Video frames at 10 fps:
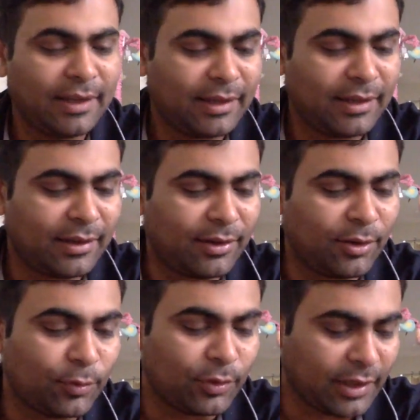
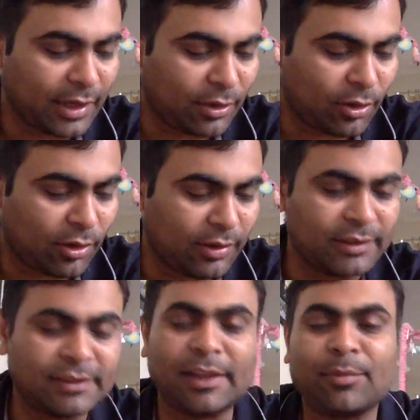hopefully that all
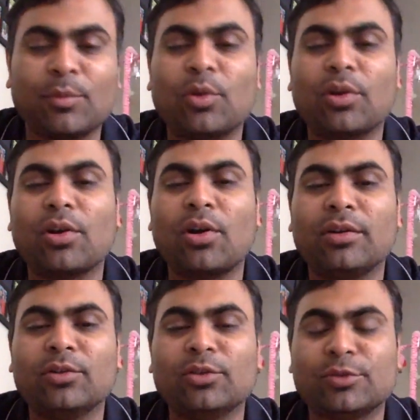is like more
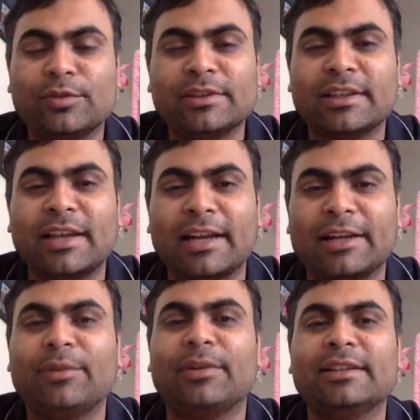on those physical
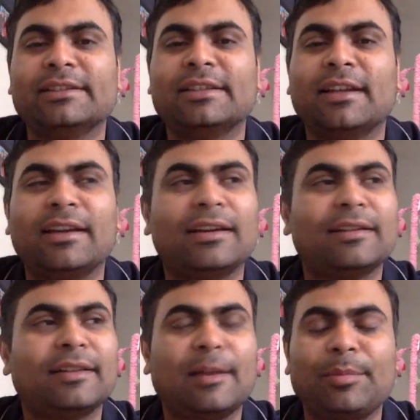activities
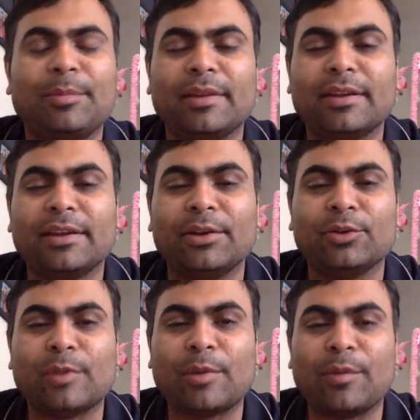help me
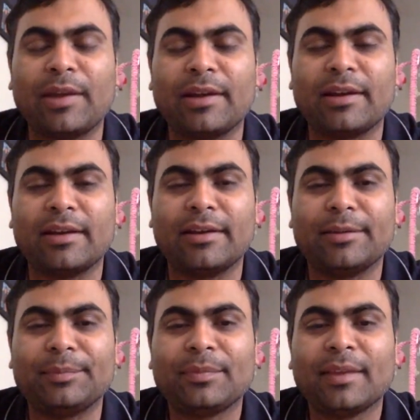reduce my weight
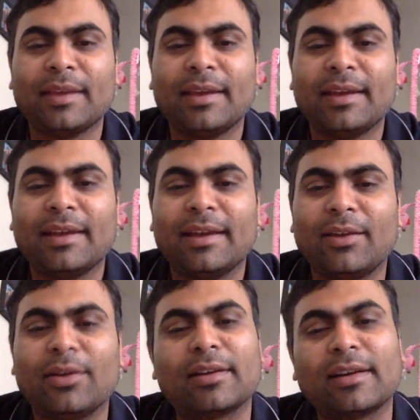
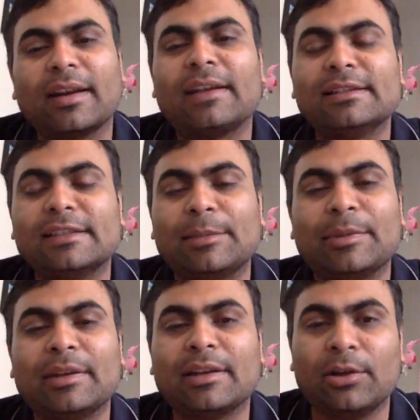or at least keep
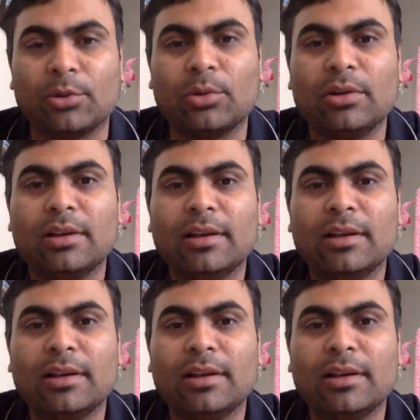it in control.